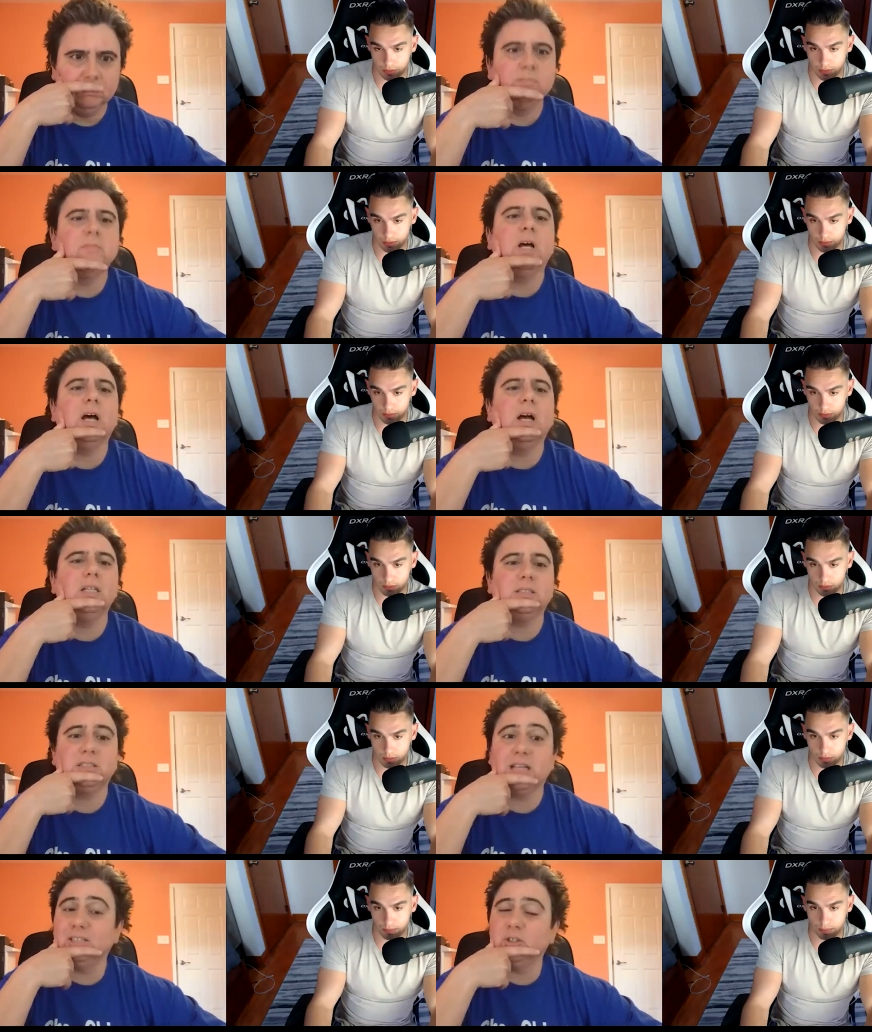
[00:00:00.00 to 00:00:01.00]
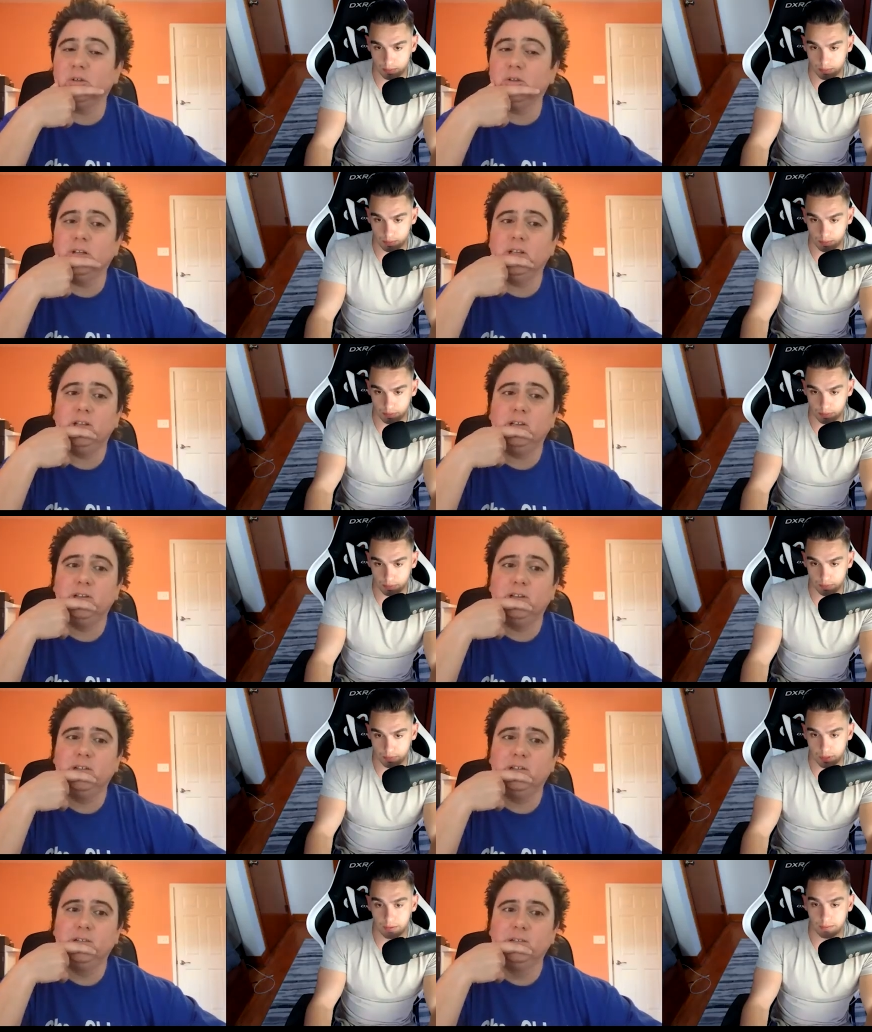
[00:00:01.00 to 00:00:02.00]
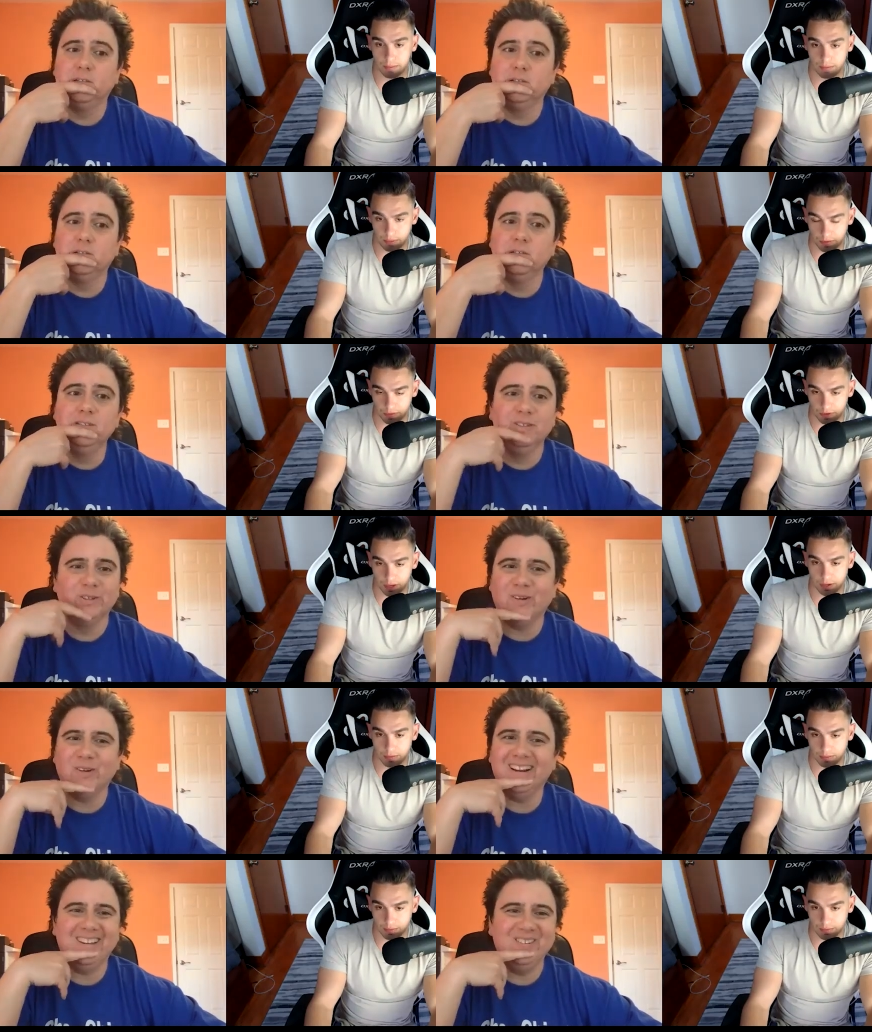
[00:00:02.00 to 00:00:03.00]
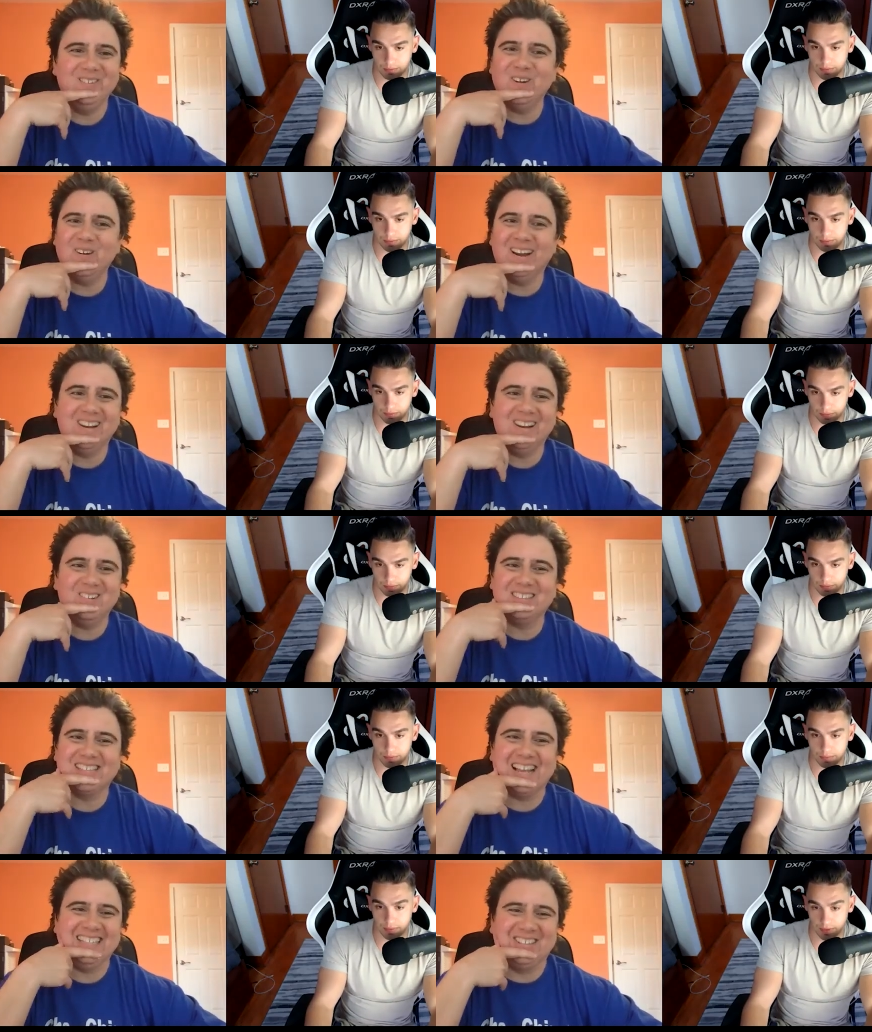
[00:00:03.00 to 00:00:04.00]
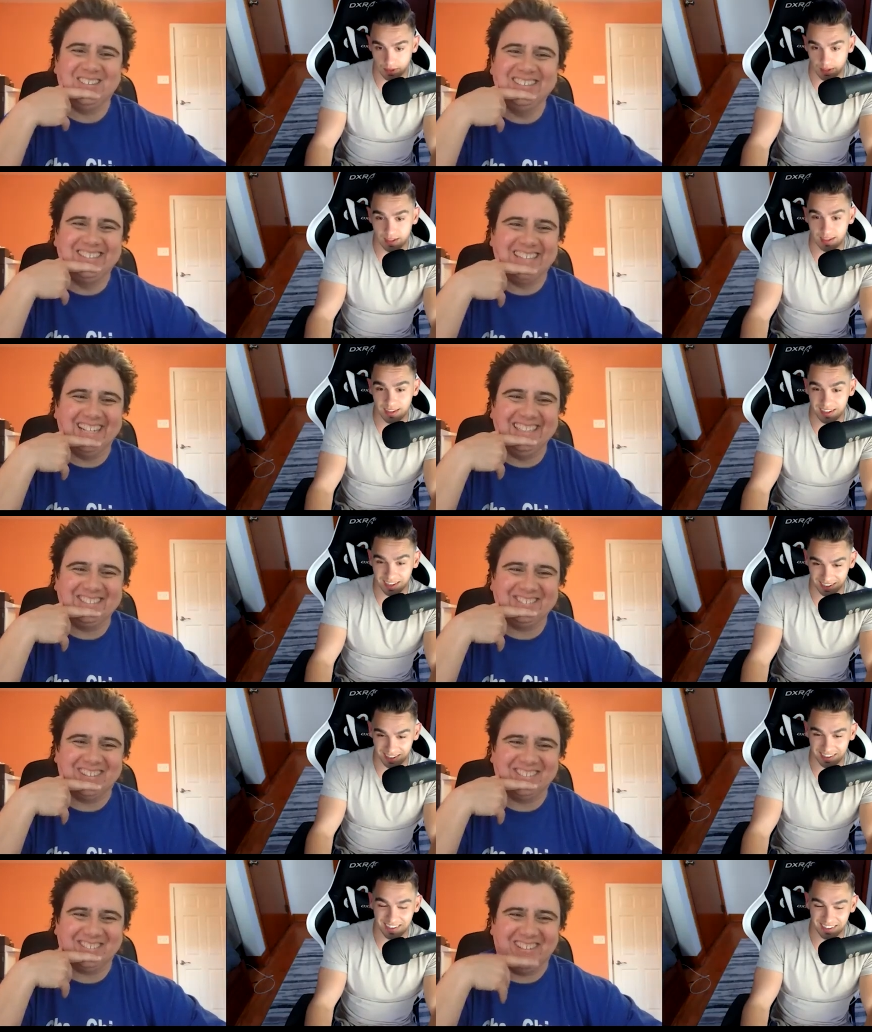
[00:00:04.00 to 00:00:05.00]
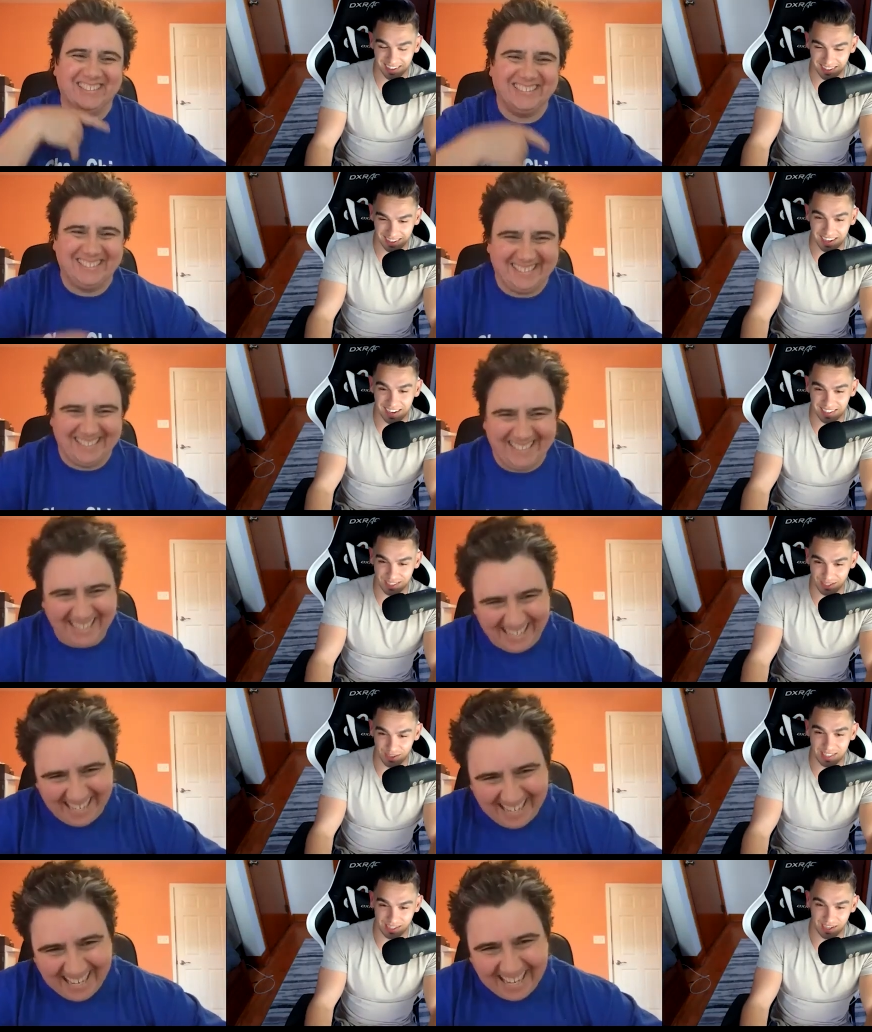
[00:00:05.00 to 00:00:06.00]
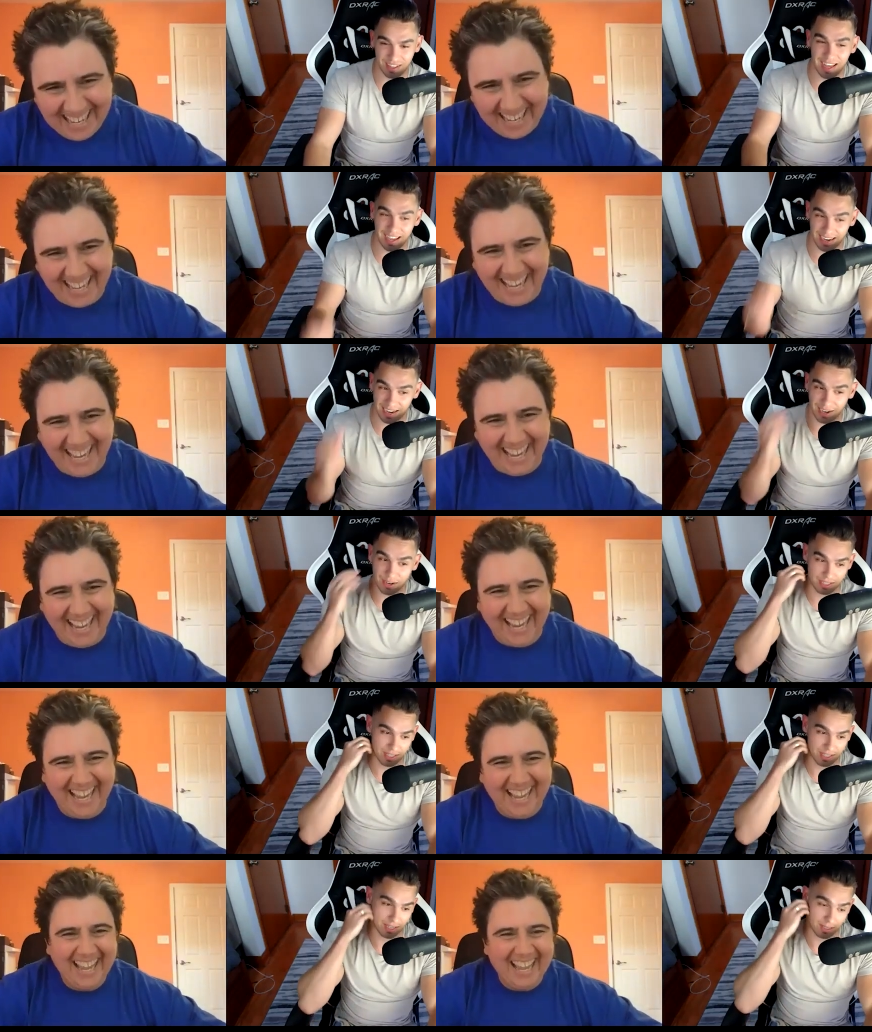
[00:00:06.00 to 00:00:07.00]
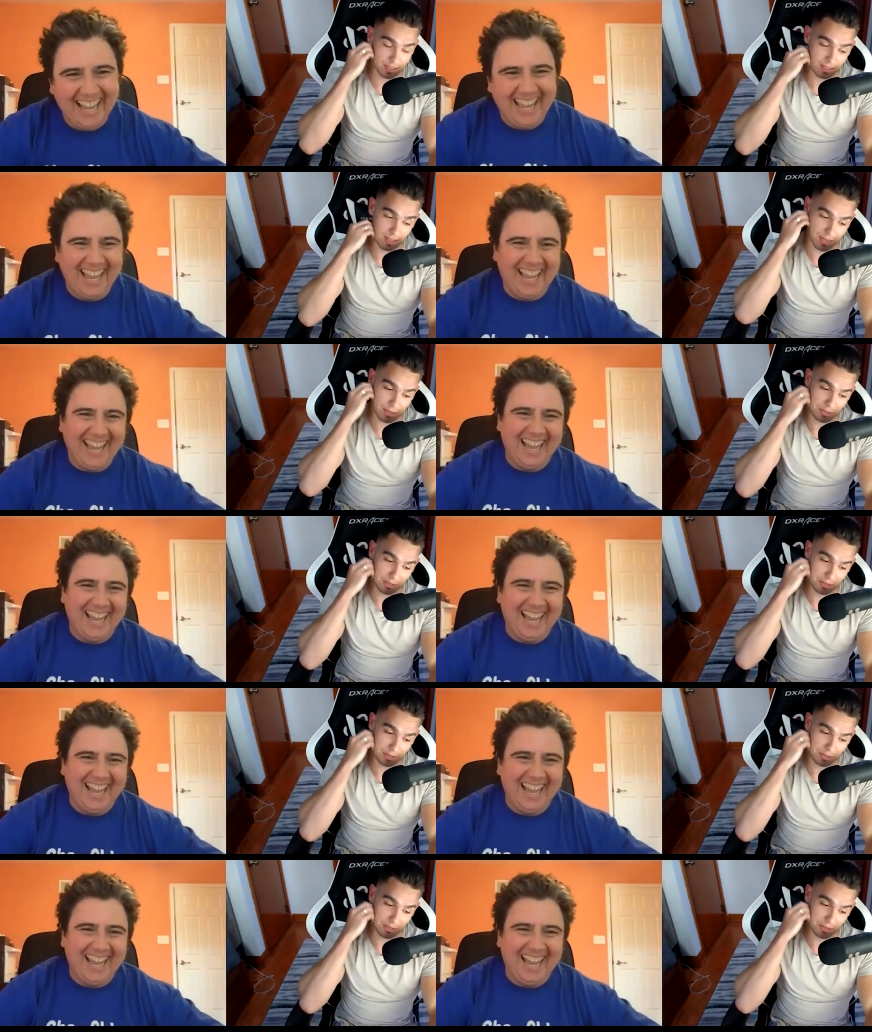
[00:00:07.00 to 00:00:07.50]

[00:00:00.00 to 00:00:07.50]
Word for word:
Speaker 1: Nice. Cash only.
Speaker 2: Yep. Buffet. You know,
Speaker 1: you know I love those cash only Chinese
Speaker 2: yeah. restaurants. Yeah. So I saw that and I was like, oh, I know